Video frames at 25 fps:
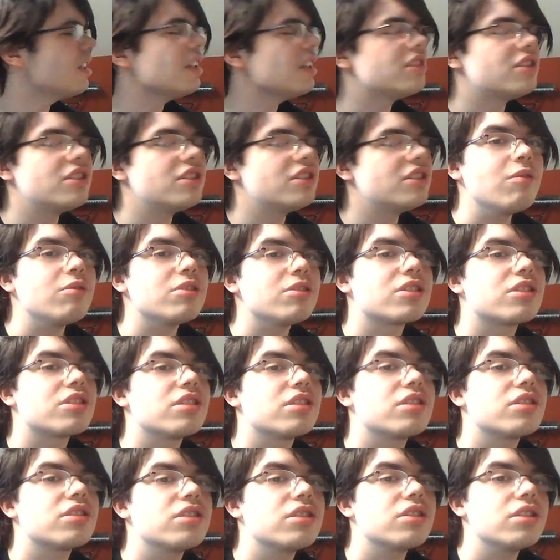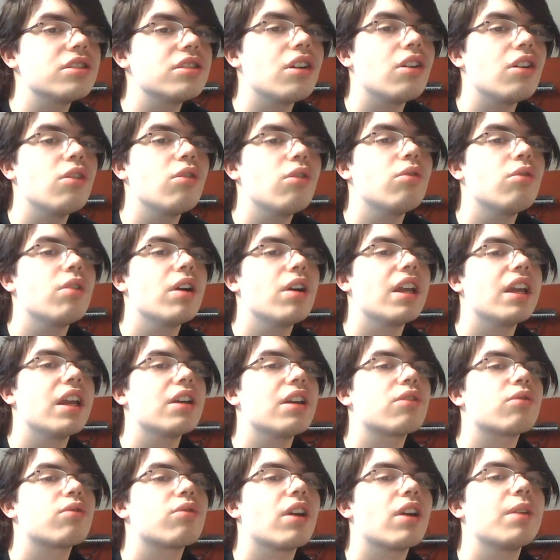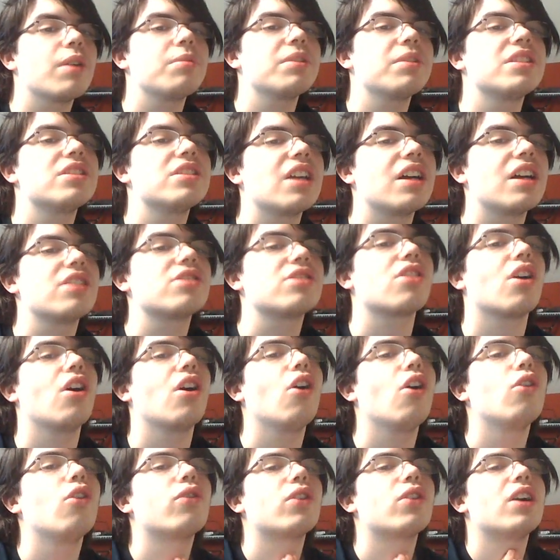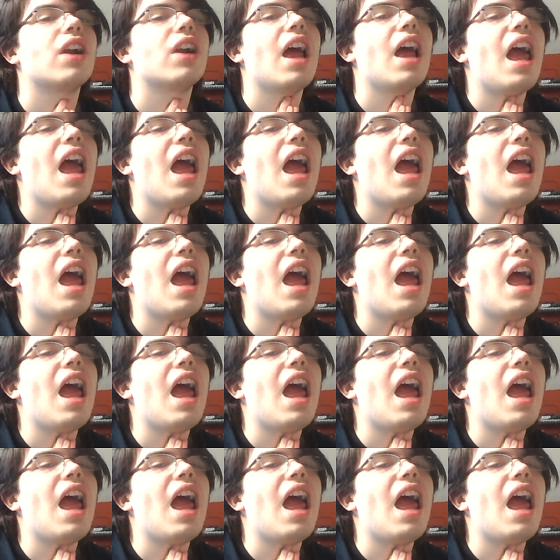She was so incredibly jealous over